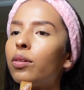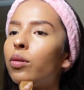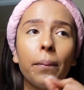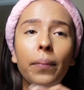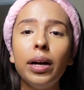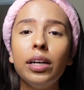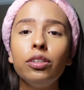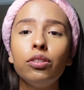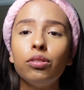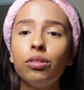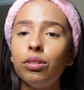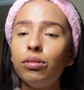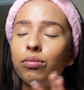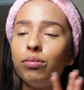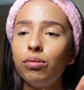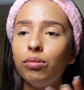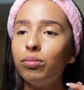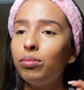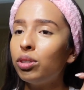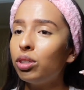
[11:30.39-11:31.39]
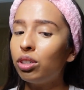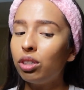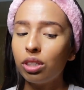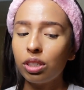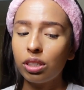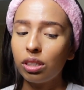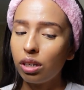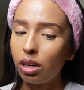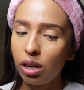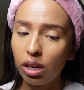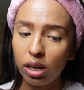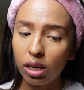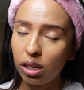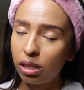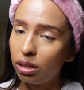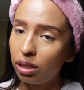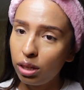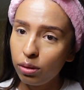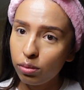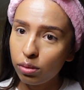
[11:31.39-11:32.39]
Mind you, this fool was just
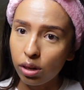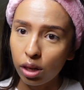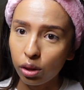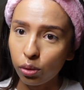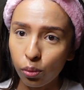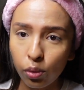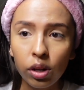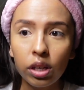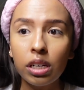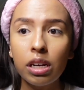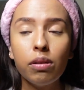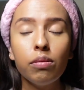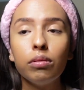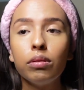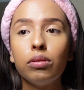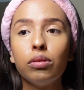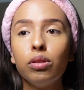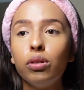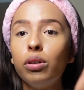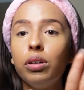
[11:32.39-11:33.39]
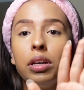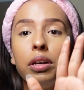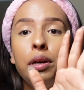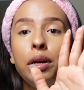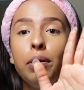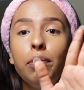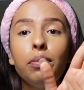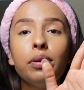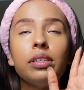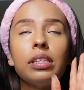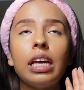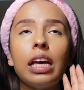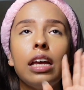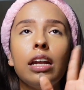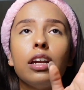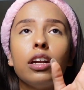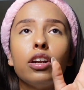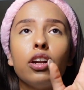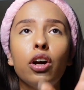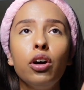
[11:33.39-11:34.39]
not, he was not the one. He was
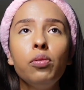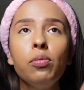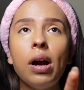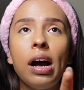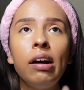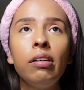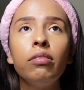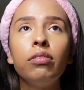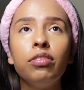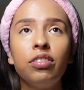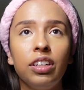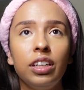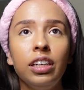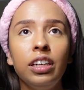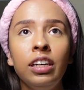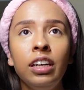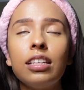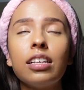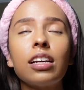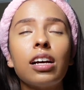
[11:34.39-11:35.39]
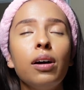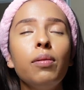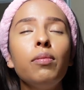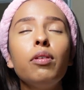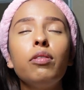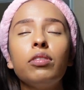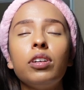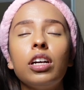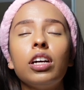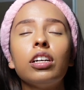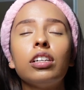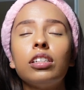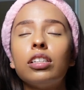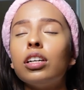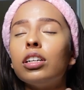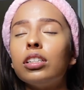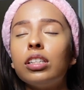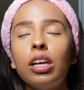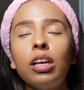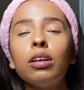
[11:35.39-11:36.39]
in no outfit to come over here and
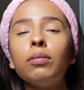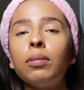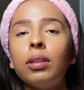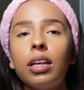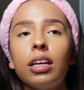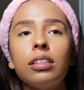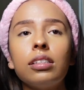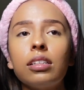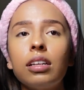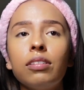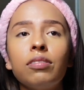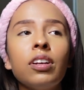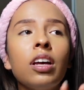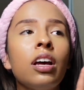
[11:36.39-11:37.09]
start telling me that stuff.